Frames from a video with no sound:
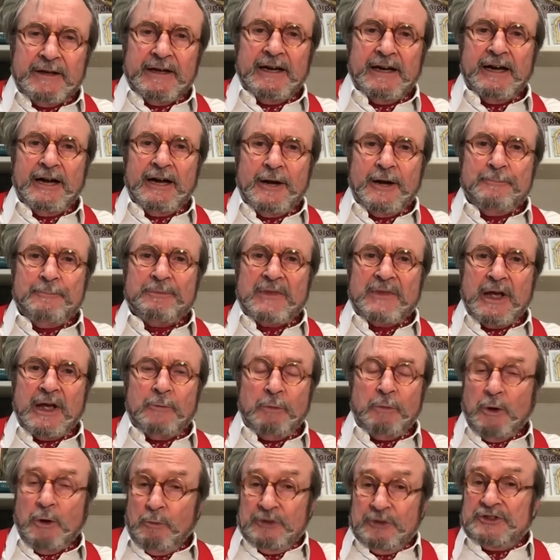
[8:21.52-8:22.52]
um,
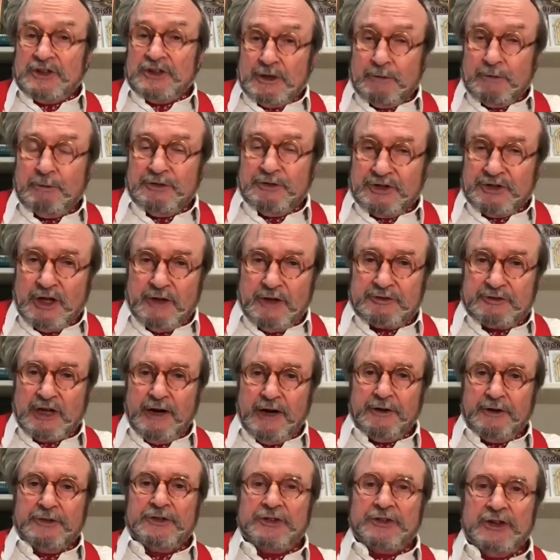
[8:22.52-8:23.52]
but we're still a reserve
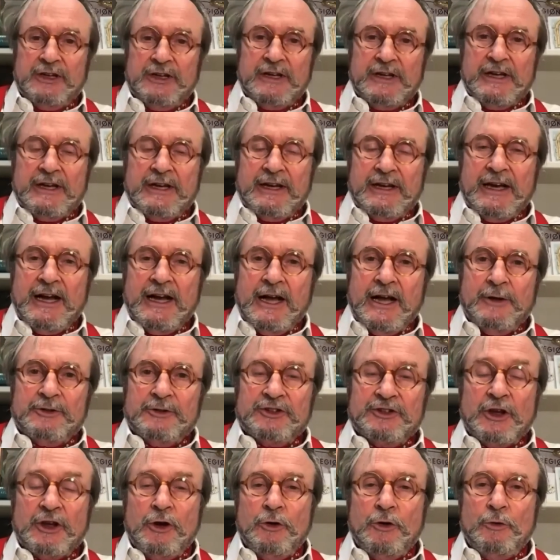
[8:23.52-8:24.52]
currency. Uh,
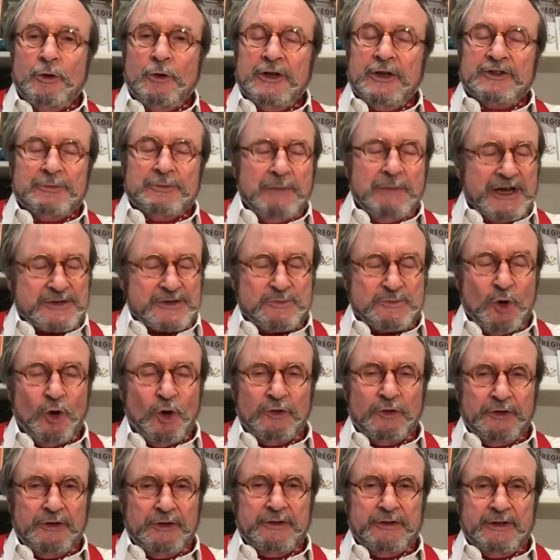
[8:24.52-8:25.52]
so it's much more
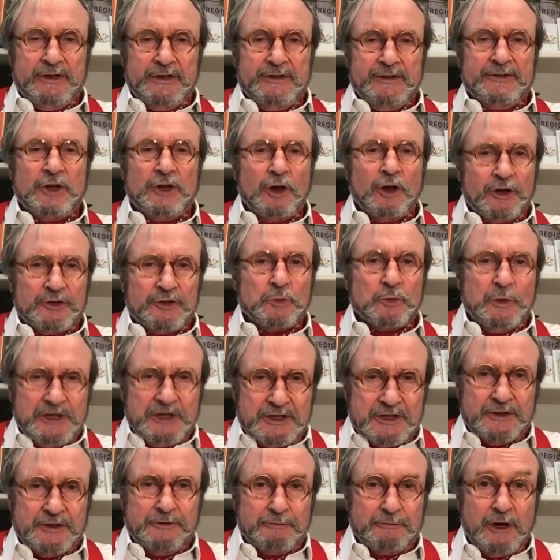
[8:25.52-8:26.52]
that the dollar's
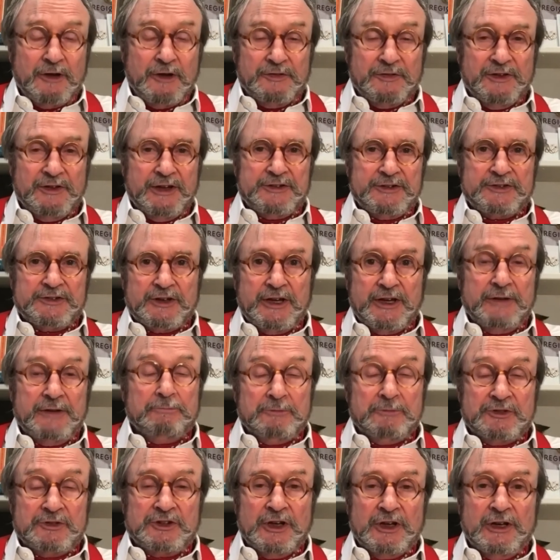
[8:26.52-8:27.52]
weakened rather than necessarily
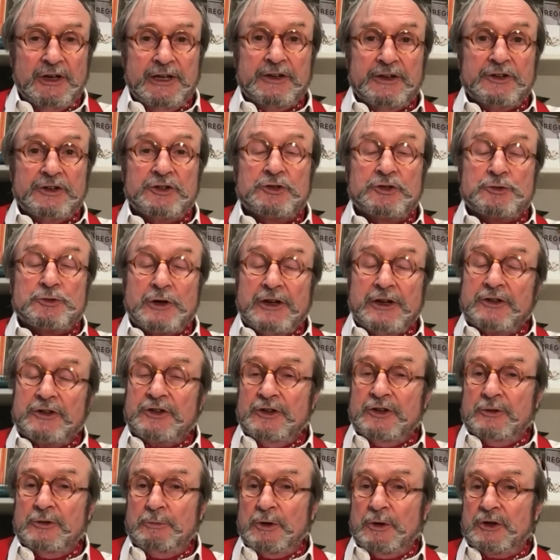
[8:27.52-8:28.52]
sterling has
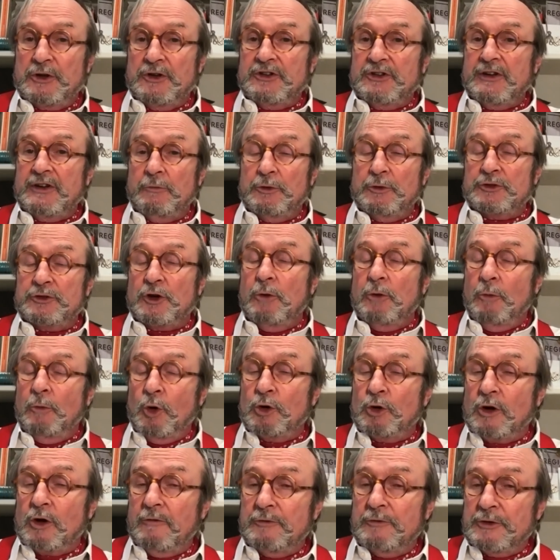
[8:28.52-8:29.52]
strengthened because everyone's got more
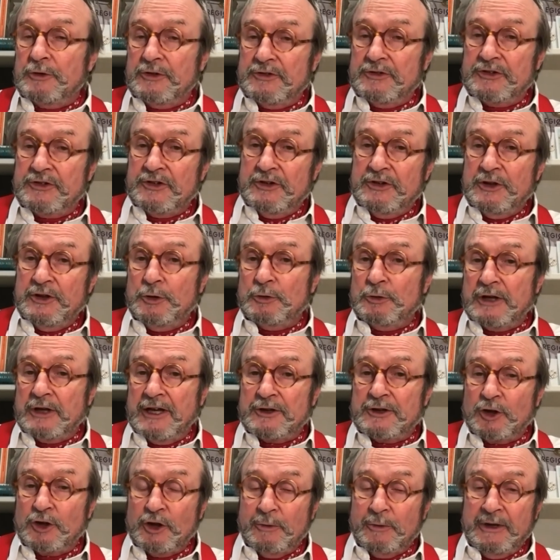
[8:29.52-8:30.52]
confidence in the UK
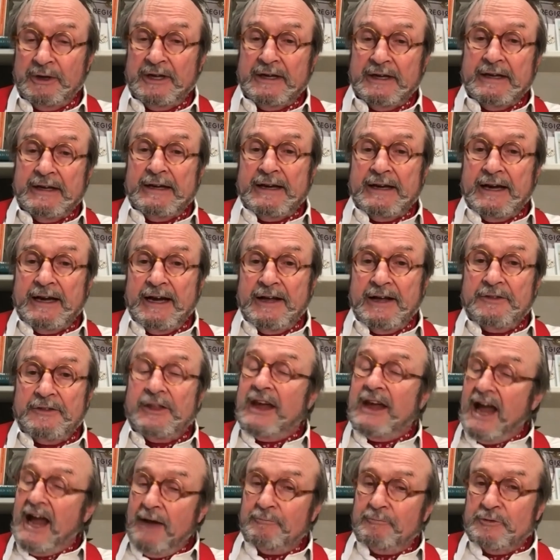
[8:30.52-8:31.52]
economy. Uh, they
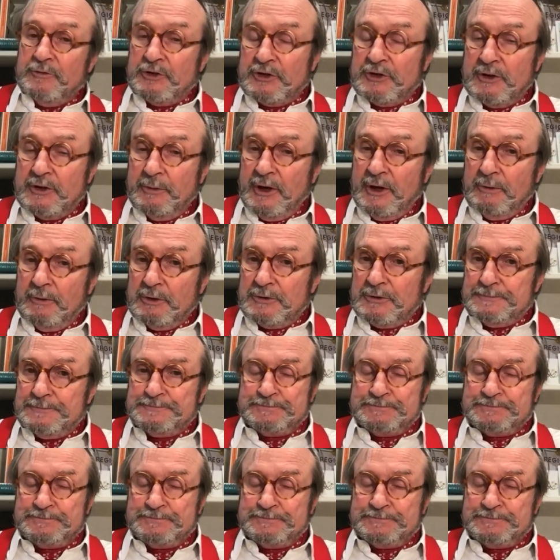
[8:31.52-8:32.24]
haven't at the moment.